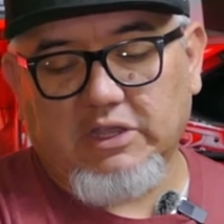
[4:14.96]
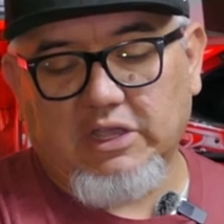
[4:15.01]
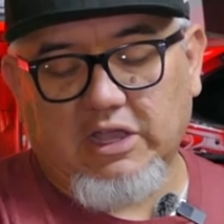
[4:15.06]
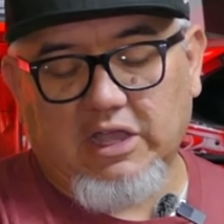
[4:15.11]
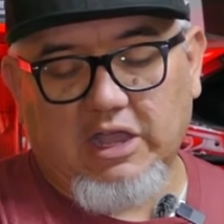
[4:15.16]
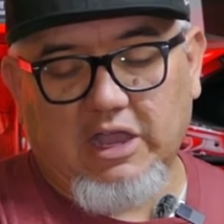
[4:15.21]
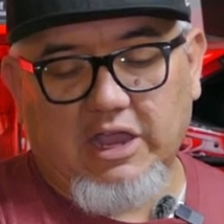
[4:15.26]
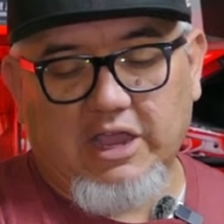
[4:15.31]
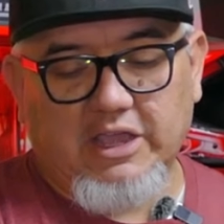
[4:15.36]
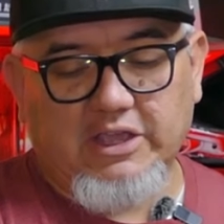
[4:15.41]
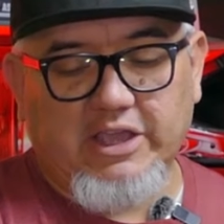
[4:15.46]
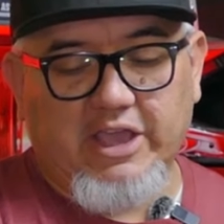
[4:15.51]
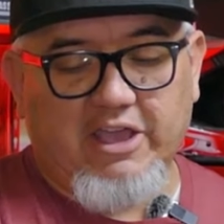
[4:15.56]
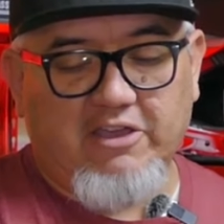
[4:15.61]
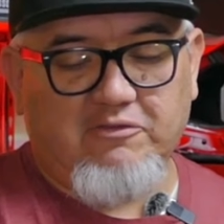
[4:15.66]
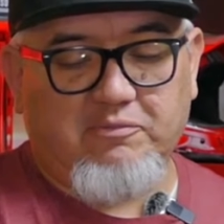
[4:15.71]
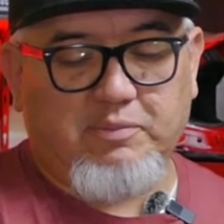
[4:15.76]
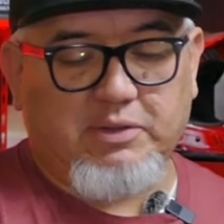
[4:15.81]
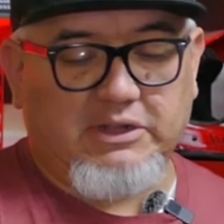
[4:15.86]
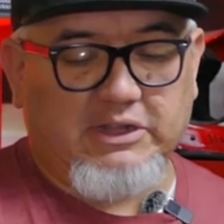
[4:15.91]
I
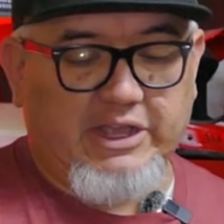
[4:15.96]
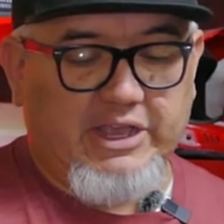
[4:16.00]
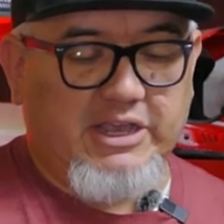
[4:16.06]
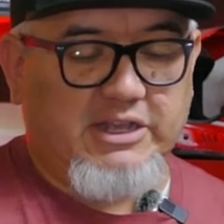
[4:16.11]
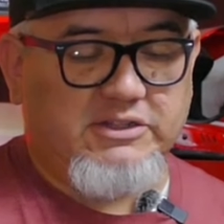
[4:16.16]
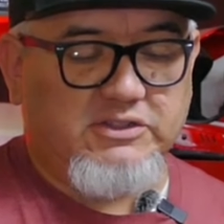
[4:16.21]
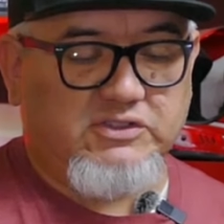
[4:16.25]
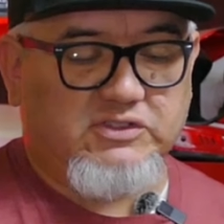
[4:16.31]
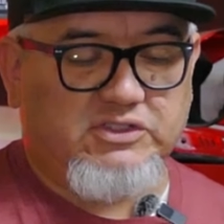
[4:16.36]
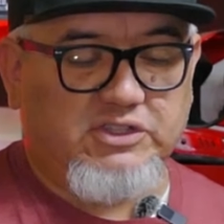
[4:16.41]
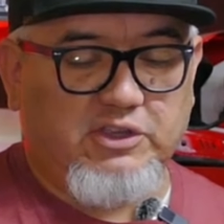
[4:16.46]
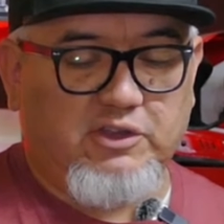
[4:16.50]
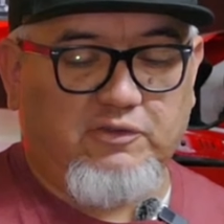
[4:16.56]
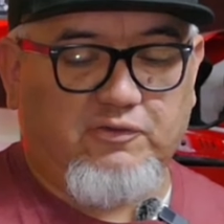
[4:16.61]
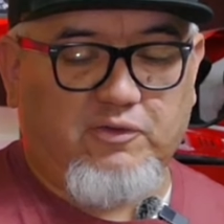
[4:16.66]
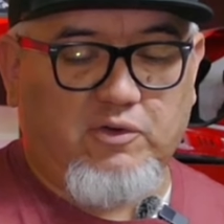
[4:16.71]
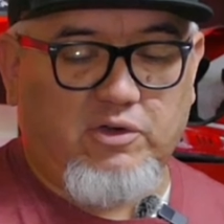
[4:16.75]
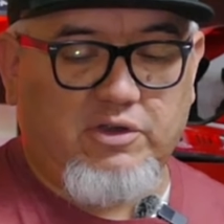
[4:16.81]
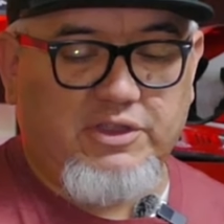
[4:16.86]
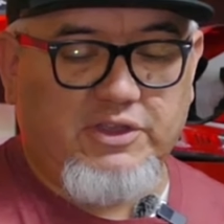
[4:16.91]
have plans still
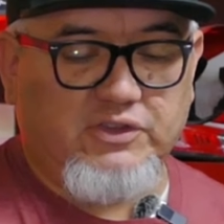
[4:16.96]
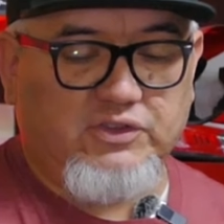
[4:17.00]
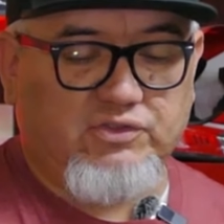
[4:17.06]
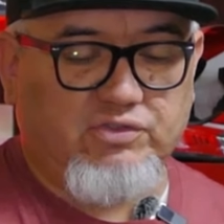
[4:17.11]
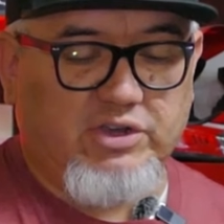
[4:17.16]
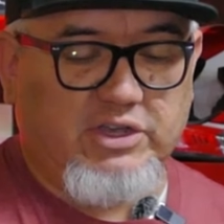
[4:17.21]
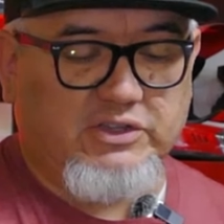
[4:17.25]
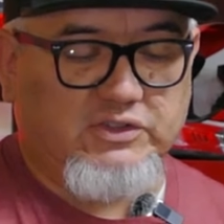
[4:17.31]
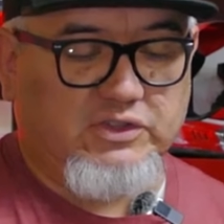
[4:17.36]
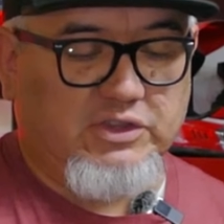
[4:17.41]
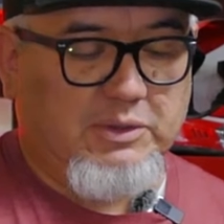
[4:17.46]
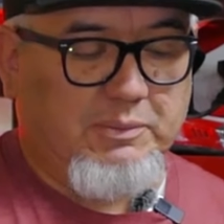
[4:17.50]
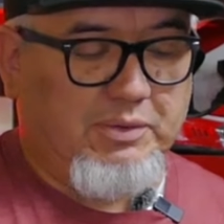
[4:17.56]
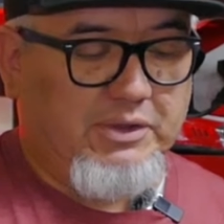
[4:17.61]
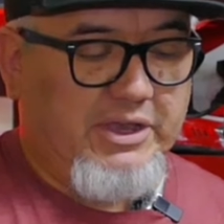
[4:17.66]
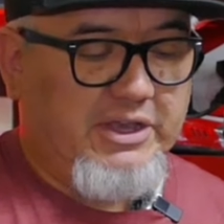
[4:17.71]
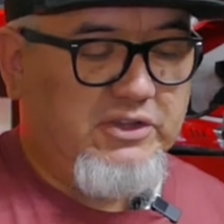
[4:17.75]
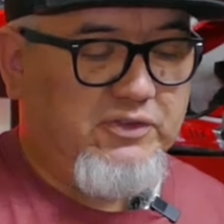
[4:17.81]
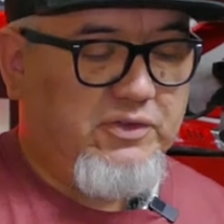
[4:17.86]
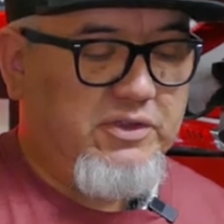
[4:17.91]
for this truck. So the
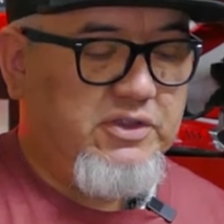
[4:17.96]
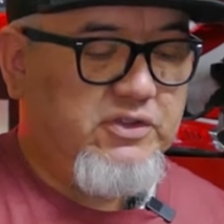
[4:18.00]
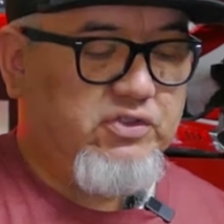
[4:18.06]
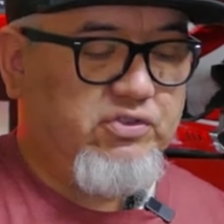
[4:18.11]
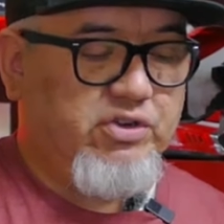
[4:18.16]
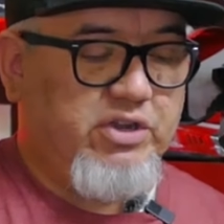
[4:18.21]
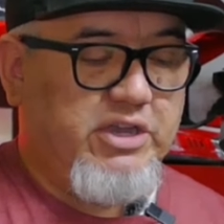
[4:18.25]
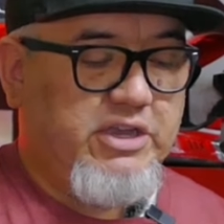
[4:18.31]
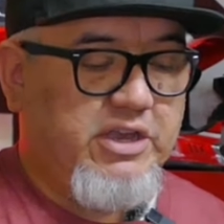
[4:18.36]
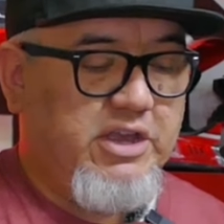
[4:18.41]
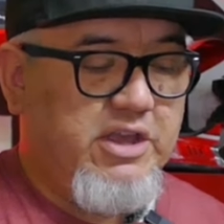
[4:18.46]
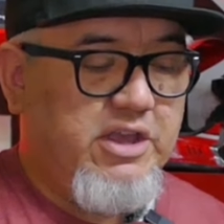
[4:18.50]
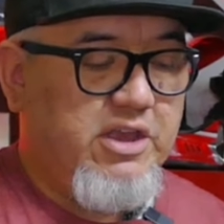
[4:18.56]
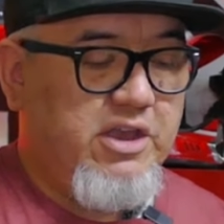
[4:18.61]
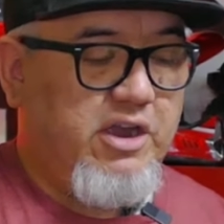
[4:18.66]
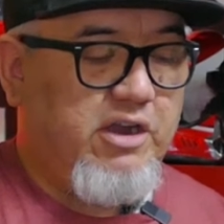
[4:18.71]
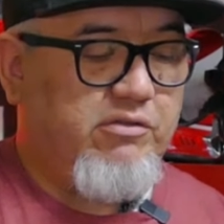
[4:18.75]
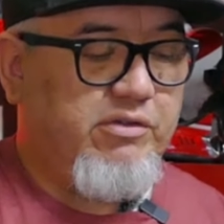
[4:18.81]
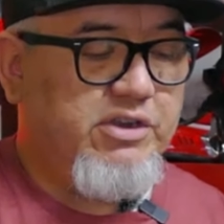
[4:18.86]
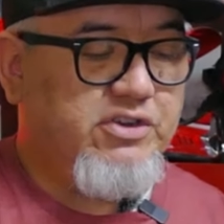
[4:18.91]
plans for this truck,
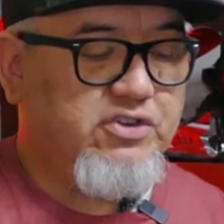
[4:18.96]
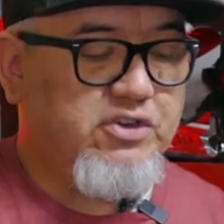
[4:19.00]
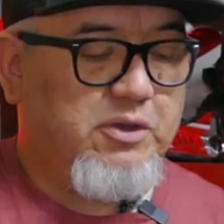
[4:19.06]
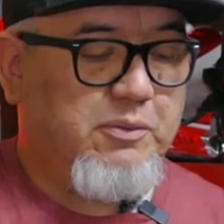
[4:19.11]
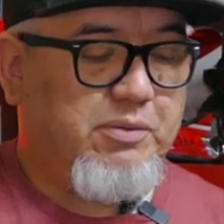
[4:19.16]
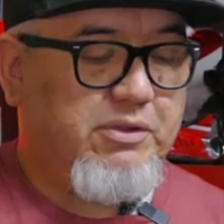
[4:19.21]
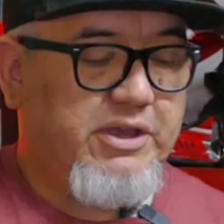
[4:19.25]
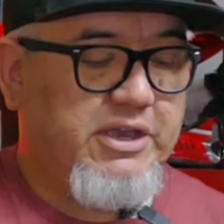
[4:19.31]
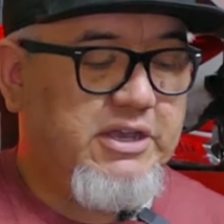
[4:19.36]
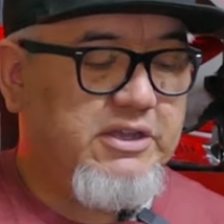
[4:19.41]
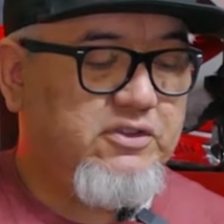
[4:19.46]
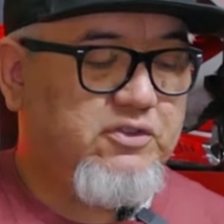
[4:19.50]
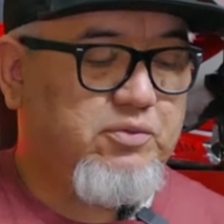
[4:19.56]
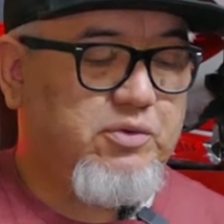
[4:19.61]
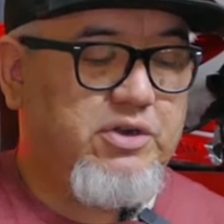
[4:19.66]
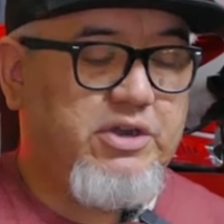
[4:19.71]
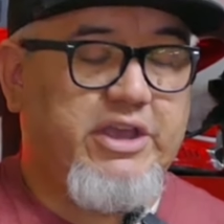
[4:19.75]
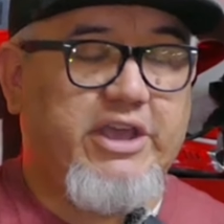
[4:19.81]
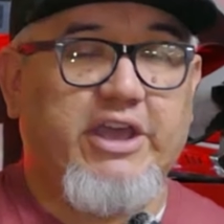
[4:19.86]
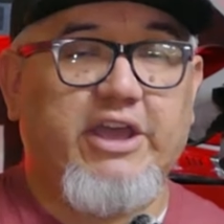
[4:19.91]
original plans
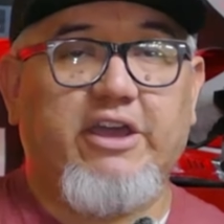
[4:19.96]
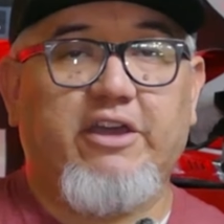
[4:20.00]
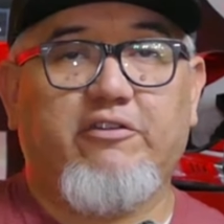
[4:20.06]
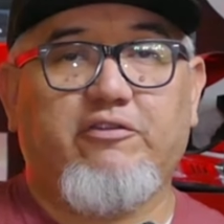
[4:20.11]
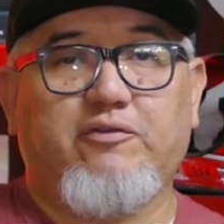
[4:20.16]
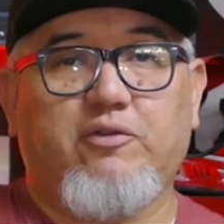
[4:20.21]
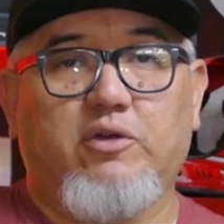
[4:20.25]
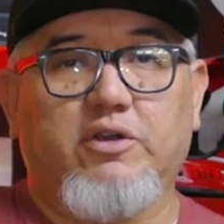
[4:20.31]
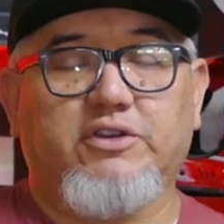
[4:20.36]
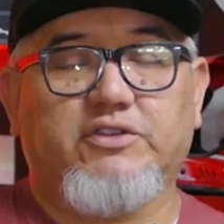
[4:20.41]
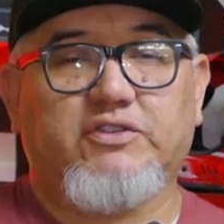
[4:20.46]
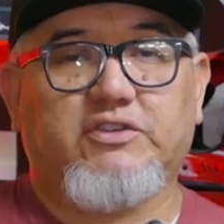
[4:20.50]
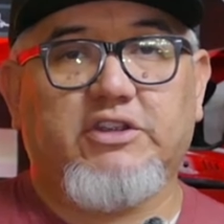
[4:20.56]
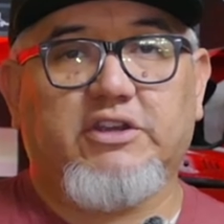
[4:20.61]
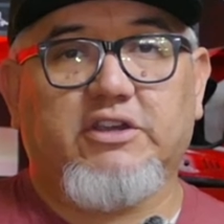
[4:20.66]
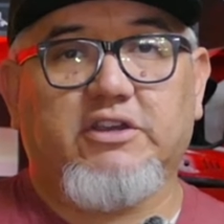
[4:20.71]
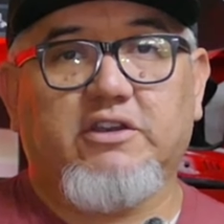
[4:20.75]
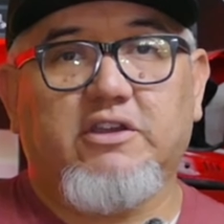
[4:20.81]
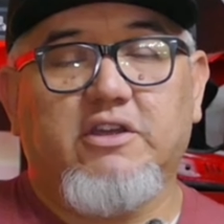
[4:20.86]
were to have 4-steer.